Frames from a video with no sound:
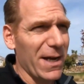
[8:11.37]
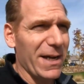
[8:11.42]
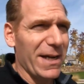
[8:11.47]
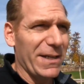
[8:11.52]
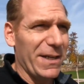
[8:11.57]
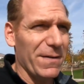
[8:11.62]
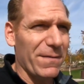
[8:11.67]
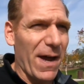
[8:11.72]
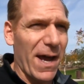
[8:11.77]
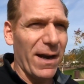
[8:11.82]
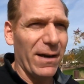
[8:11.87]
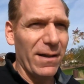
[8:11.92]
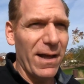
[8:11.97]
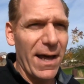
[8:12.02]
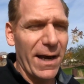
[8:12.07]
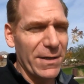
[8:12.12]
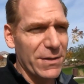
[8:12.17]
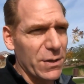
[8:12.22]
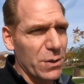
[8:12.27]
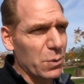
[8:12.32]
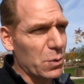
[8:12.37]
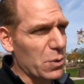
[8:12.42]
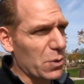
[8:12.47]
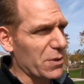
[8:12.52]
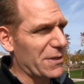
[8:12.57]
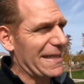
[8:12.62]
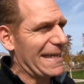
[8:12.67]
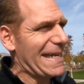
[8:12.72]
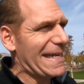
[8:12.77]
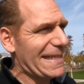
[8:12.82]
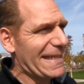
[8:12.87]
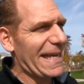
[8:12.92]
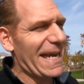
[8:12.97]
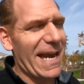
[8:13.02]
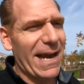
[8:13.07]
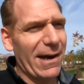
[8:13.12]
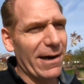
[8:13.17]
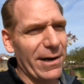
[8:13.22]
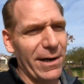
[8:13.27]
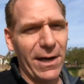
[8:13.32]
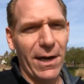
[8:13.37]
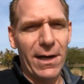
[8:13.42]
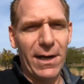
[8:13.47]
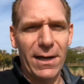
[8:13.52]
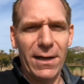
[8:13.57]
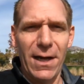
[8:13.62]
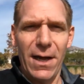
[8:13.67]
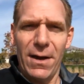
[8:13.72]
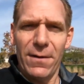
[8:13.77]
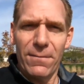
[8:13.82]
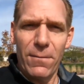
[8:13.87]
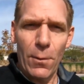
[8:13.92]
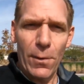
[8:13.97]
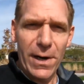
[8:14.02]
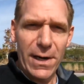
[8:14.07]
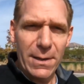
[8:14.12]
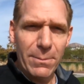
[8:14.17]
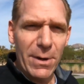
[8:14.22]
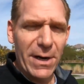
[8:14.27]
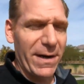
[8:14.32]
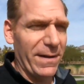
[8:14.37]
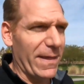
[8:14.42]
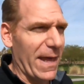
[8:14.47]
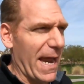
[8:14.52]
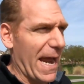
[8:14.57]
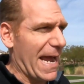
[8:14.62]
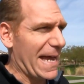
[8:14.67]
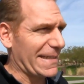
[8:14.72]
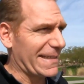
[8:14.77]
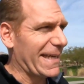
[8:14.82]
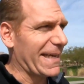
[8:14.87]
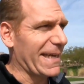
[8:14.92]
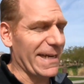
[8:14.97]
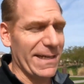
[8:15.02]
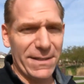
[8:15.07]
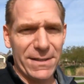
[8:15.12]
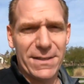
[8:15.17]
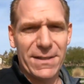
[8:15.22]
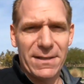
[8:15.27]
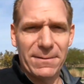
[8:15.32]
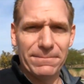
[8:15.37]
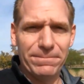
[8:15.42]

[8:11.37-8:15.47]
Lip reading: you've got a lot of schools in the area for anybody that has kids.